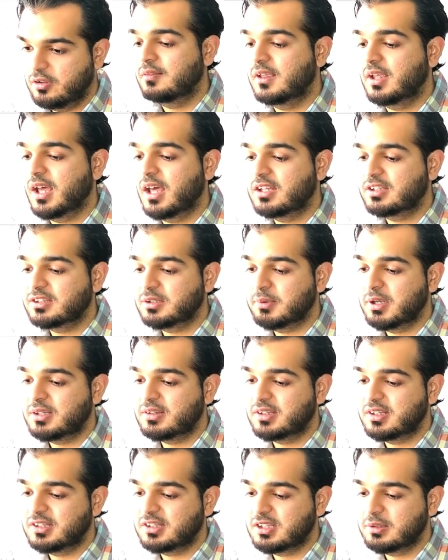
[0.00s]
the estimated
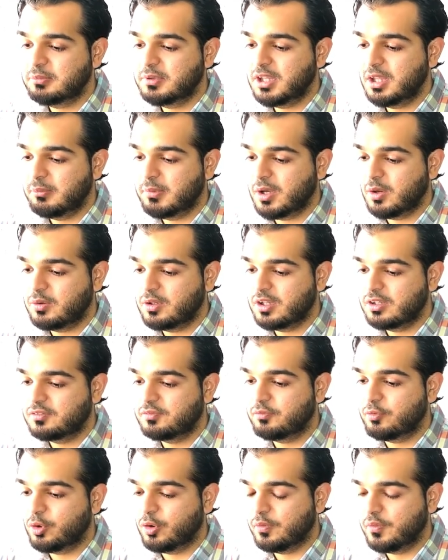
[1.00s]
CCB amount
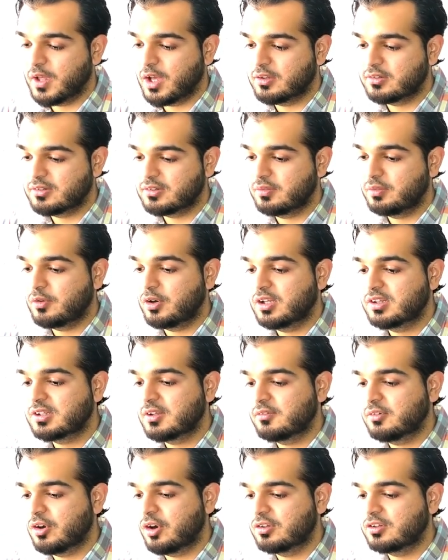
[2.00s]
is
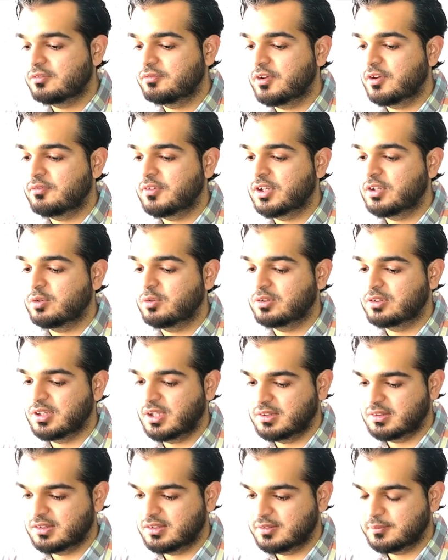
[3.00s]

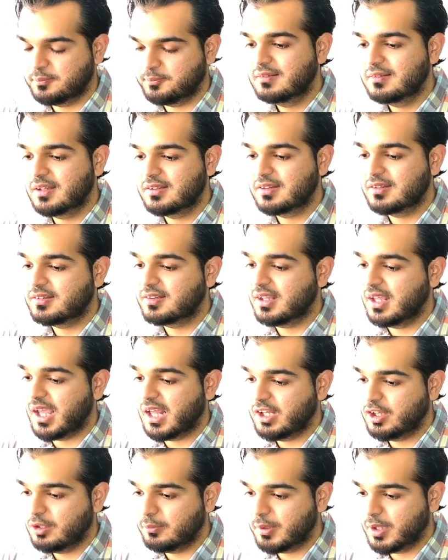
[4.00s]
$4,037.52. This is the
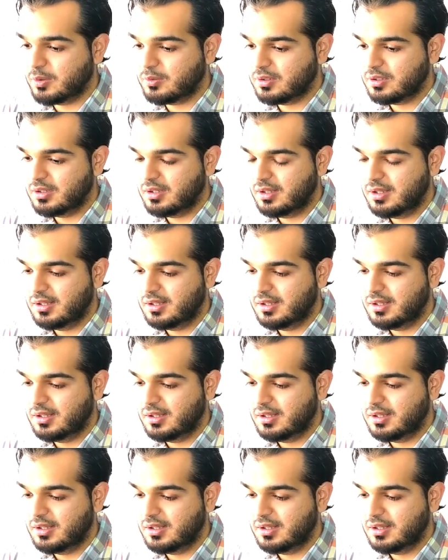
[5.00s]
annual amount.